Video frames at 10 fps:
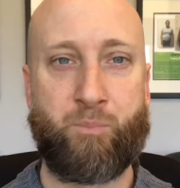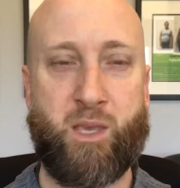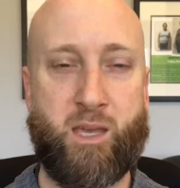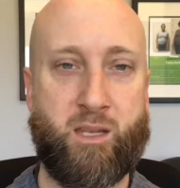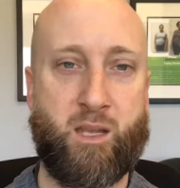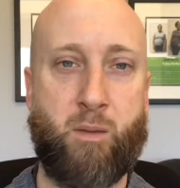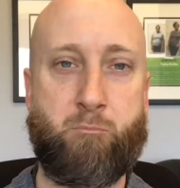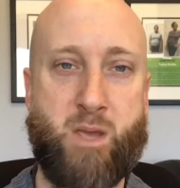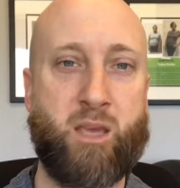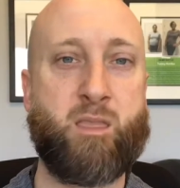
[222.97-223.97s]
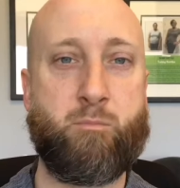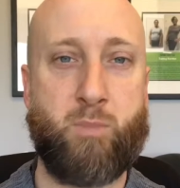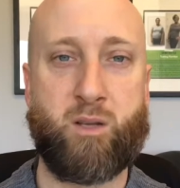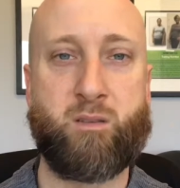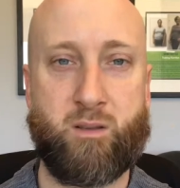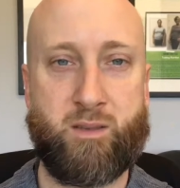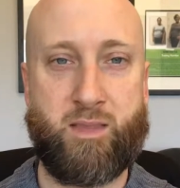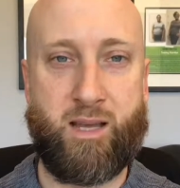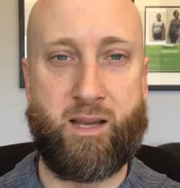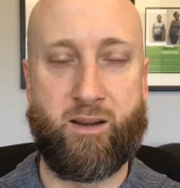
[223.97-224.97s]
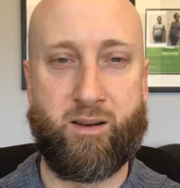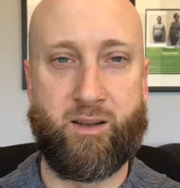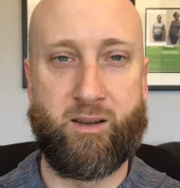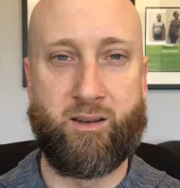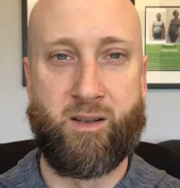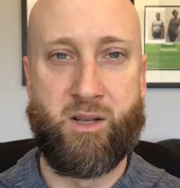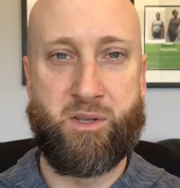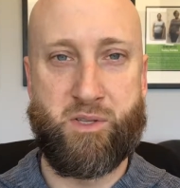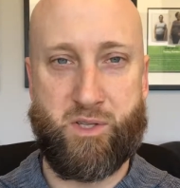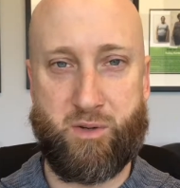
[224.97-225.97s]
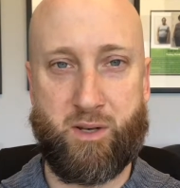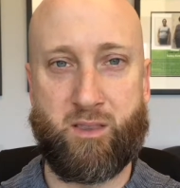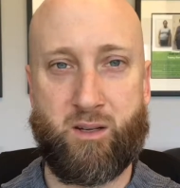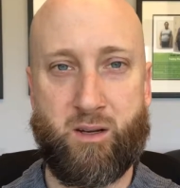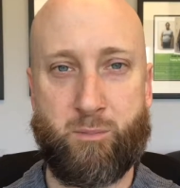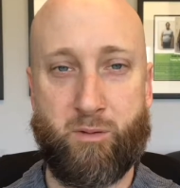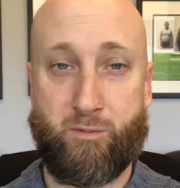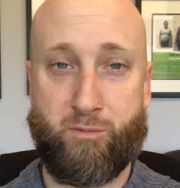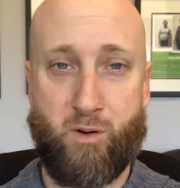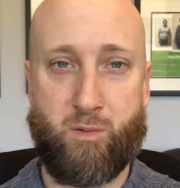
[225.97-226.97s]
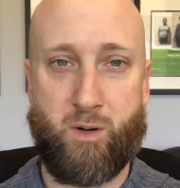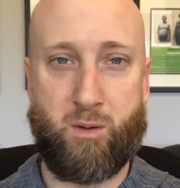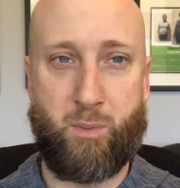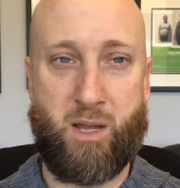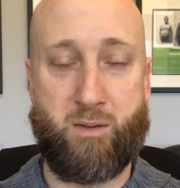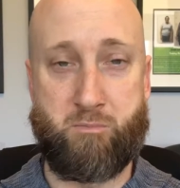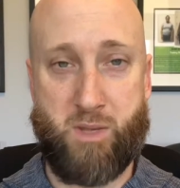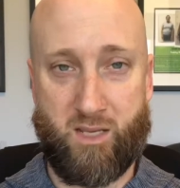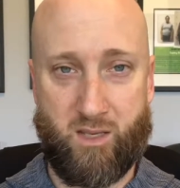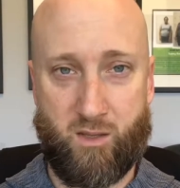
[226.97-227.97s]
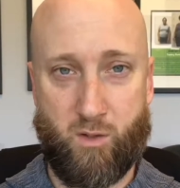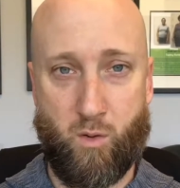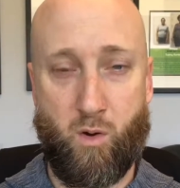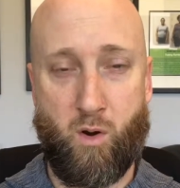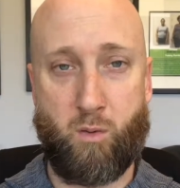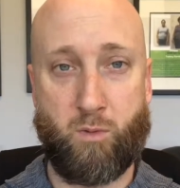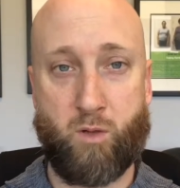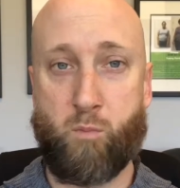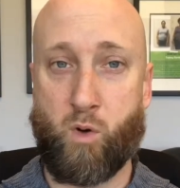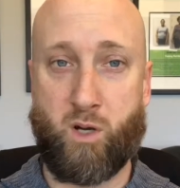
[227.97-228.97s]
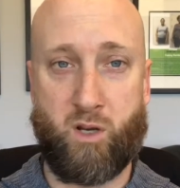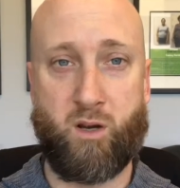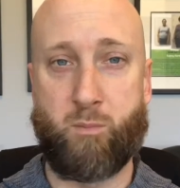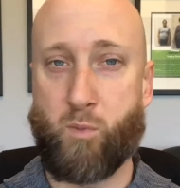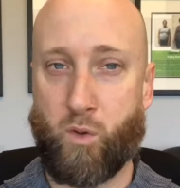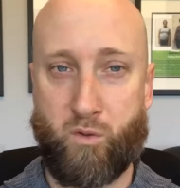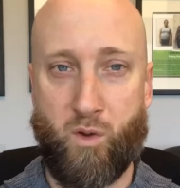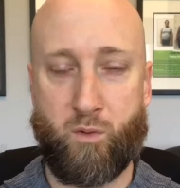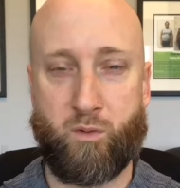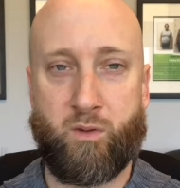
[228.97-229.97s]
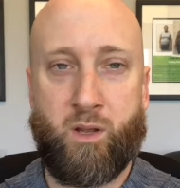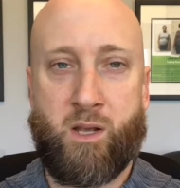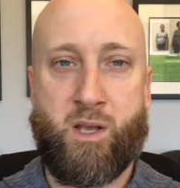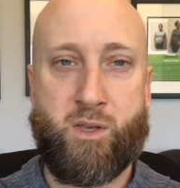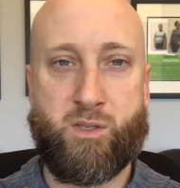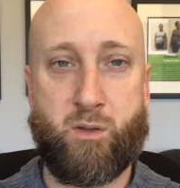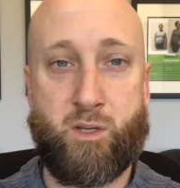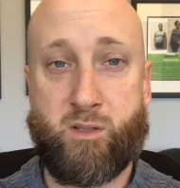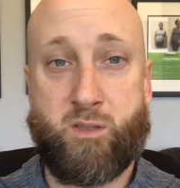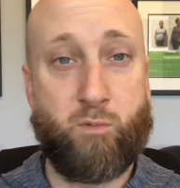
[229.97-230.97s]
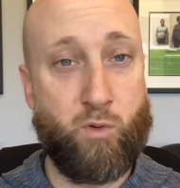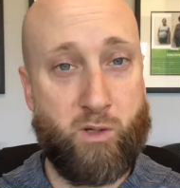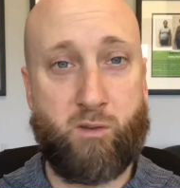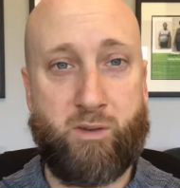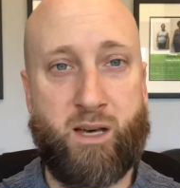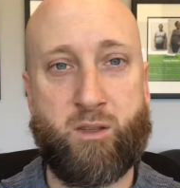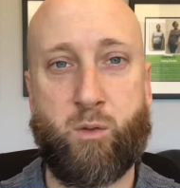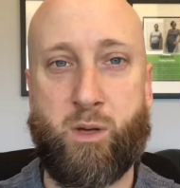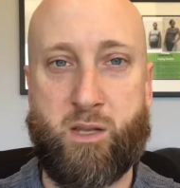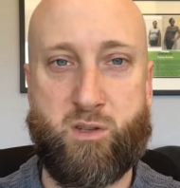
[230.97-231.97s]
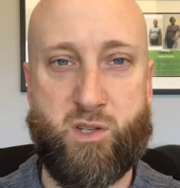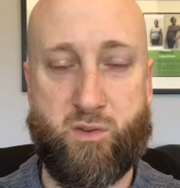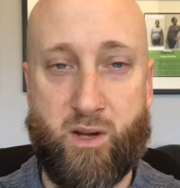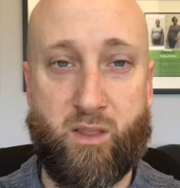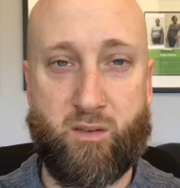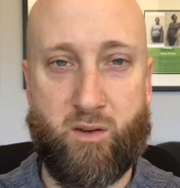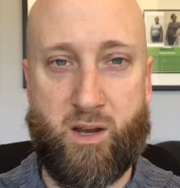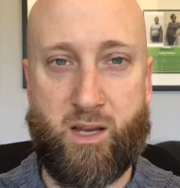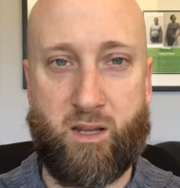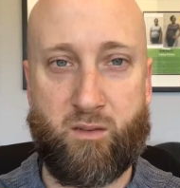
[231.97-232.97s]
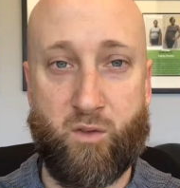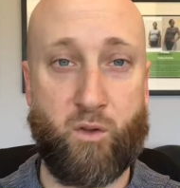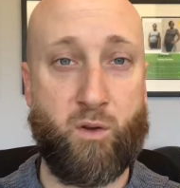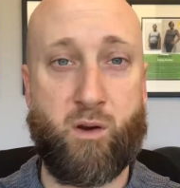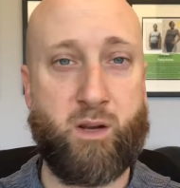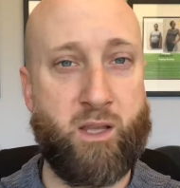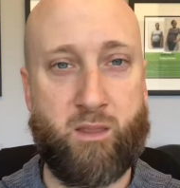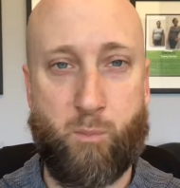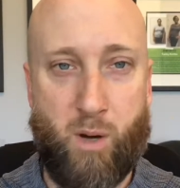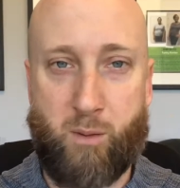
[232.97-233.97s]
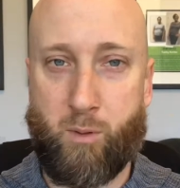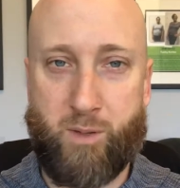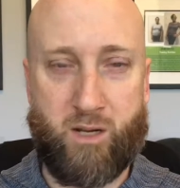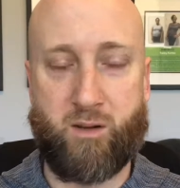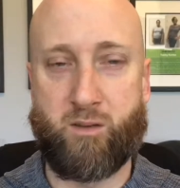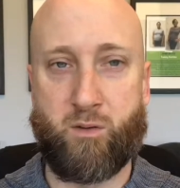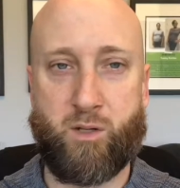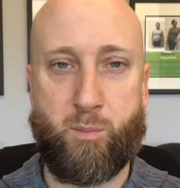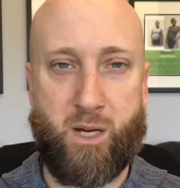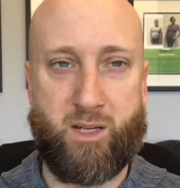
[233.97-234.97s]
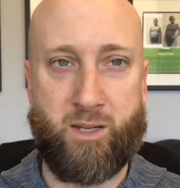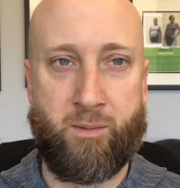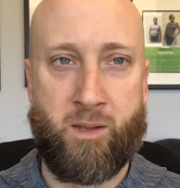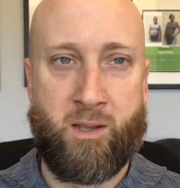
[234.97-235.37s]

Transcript: can make the muscle in that area strengthen up, firm up, and make your arm look more cut, more toned. So there's some real value in strength training to target the problem areas on your body.